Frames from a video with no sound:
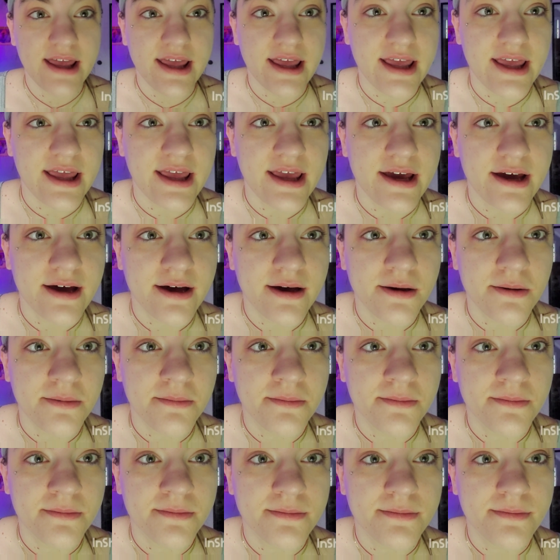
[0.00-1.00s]

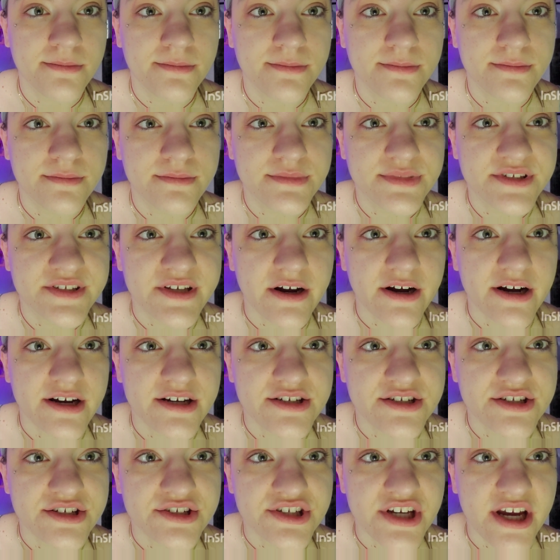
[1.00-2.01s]
am, sorry,
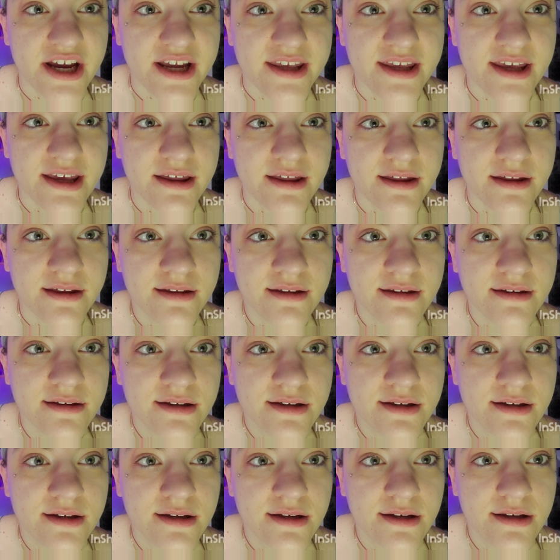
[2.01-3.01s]
just checking.
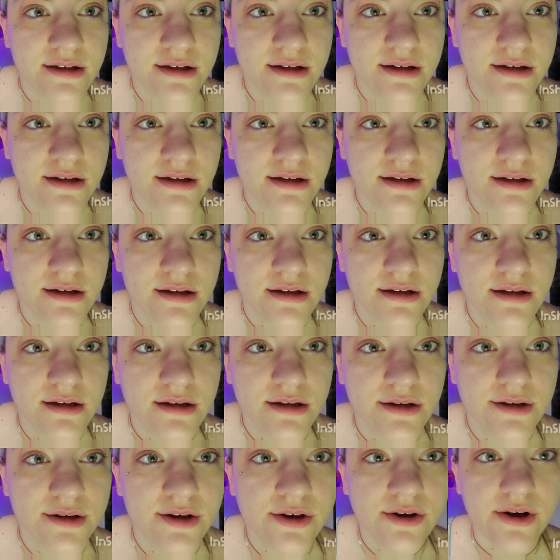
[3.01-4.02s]

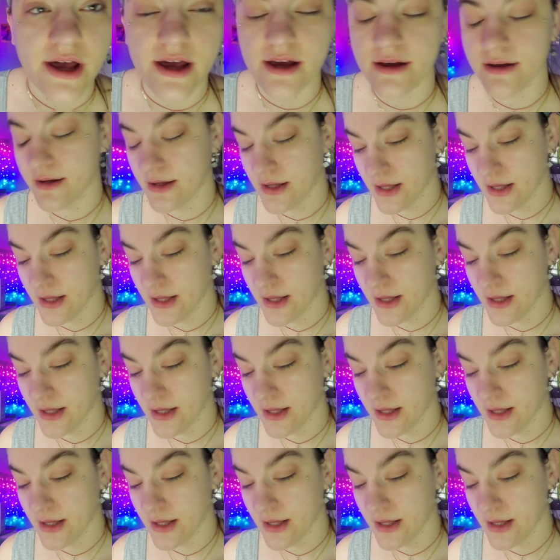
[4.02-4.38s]
Okay.